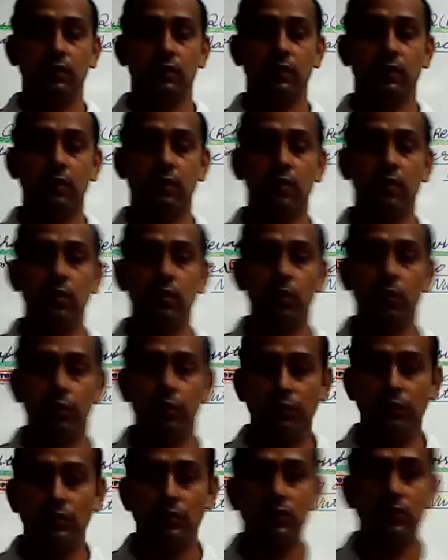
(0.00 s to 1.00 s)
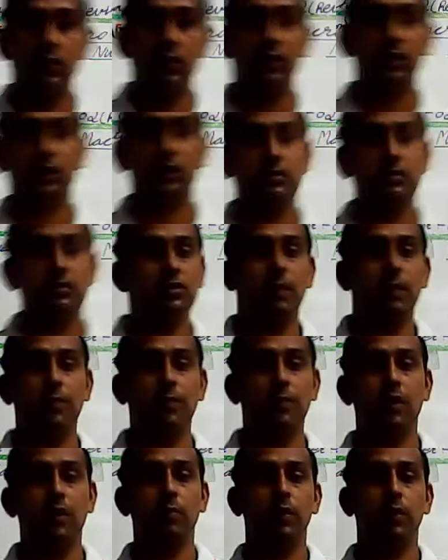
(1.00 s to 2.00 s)
continued revision started chapter
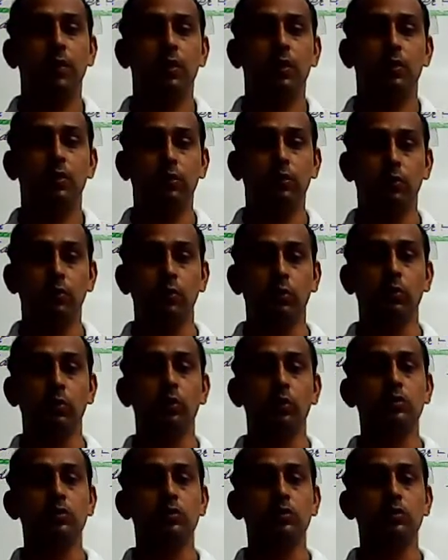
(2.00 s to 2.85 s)
number 2,